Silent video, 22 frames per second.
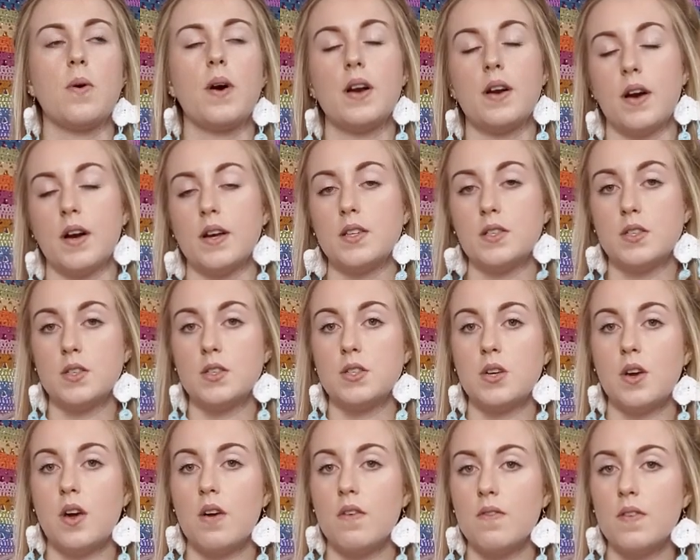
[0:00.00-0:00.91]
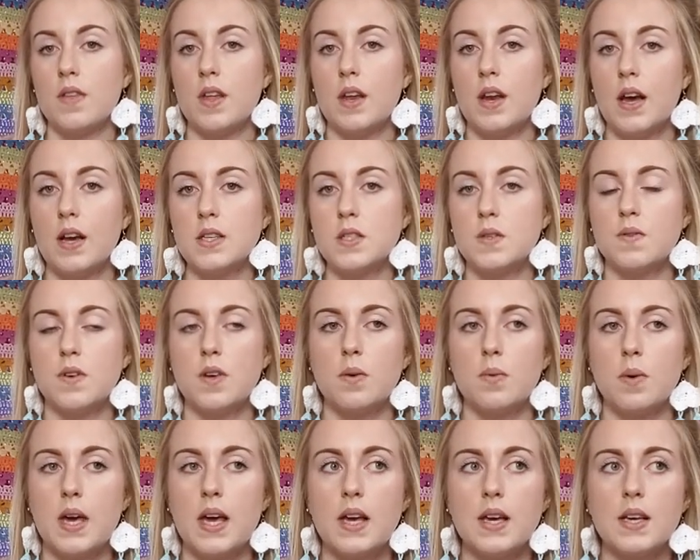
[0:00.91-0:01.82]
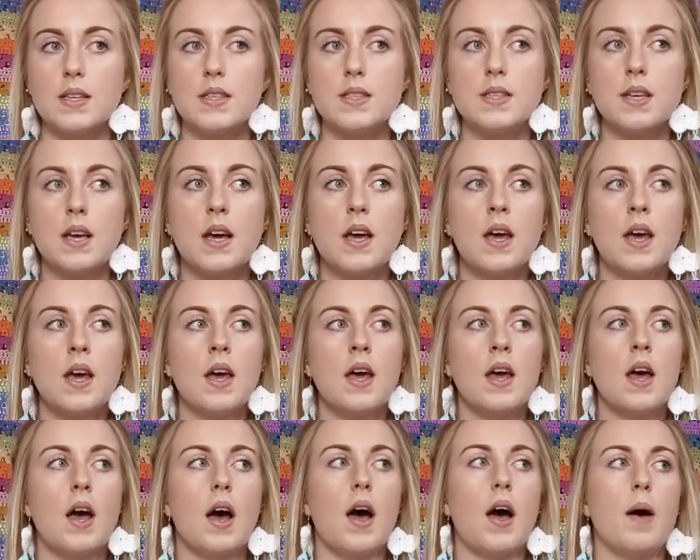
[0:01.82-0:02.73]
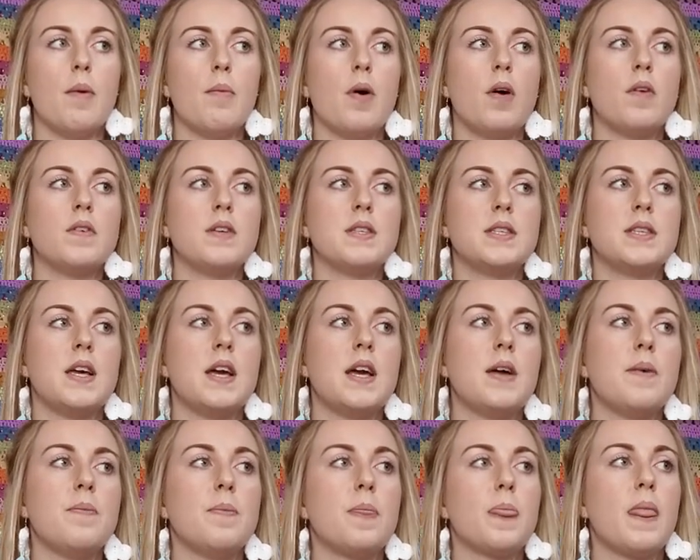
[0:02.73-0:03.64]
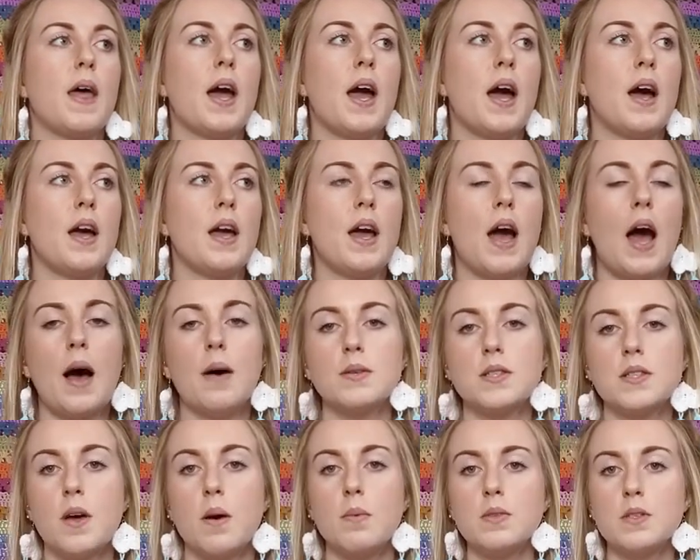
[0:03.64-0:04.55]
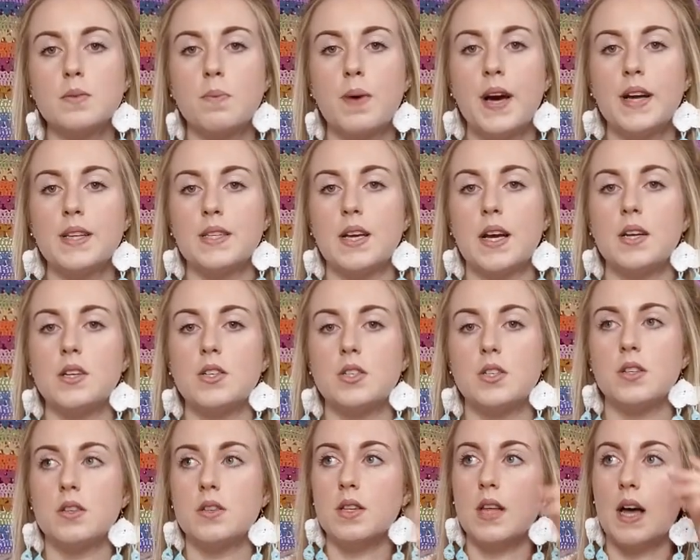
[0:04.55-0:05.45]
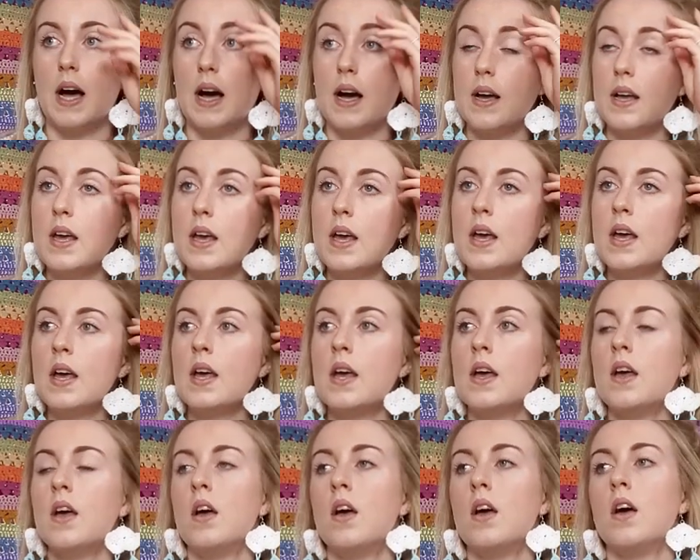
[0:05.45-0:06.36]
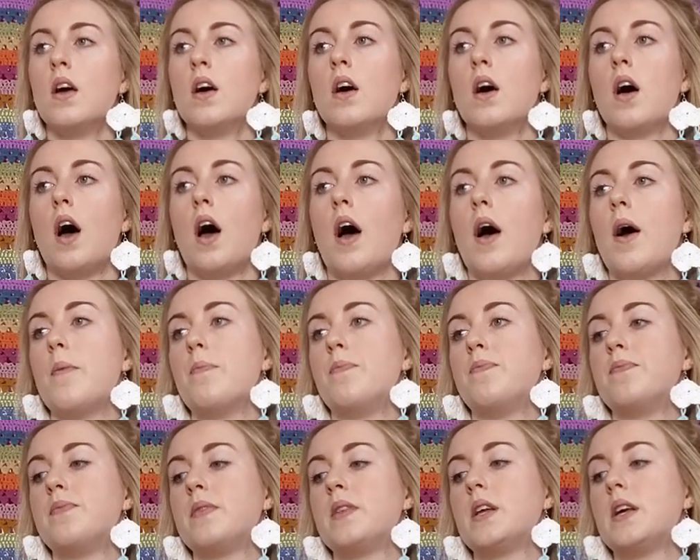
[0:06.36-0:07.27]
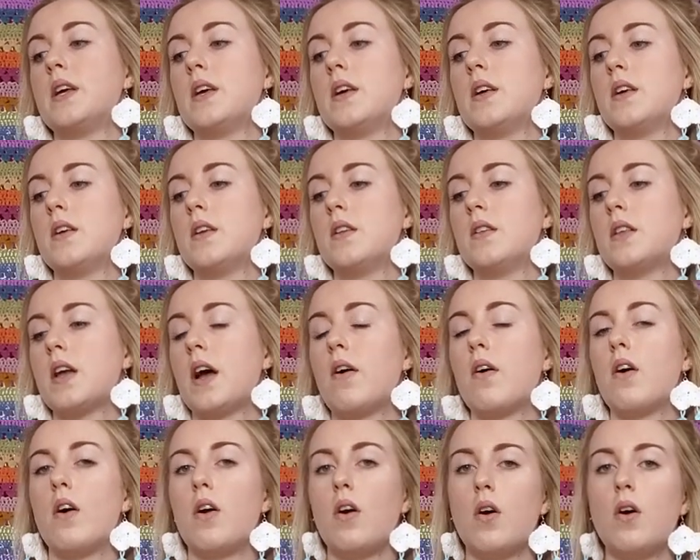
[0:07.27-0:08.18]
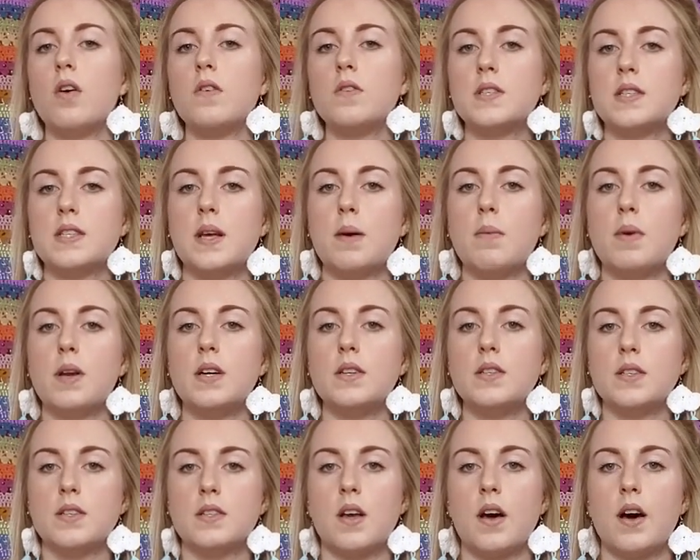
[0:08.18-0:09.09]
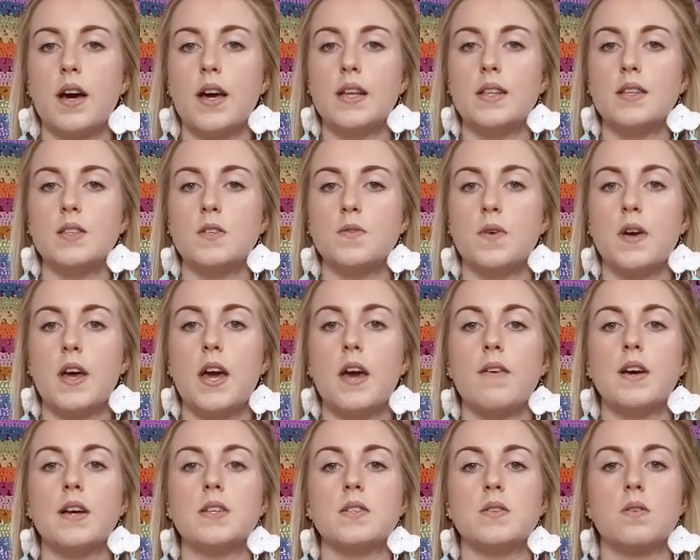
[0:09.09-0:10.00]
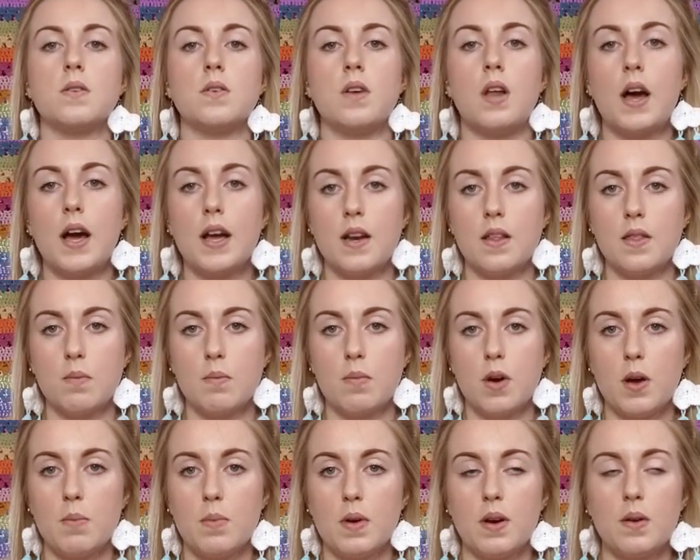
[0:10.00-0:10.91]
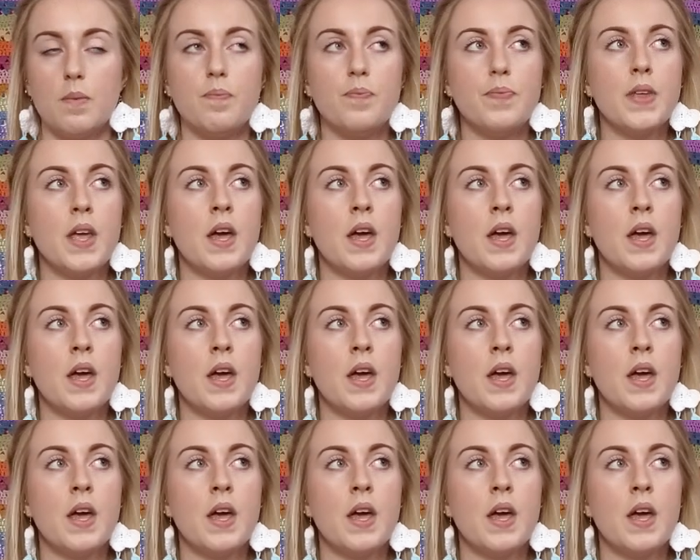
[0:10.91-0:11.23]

quite nice to do over the next few weeks. Um, obviously, ha it has come to my attention that um, there are a lot of similar designs for earrings online at the moment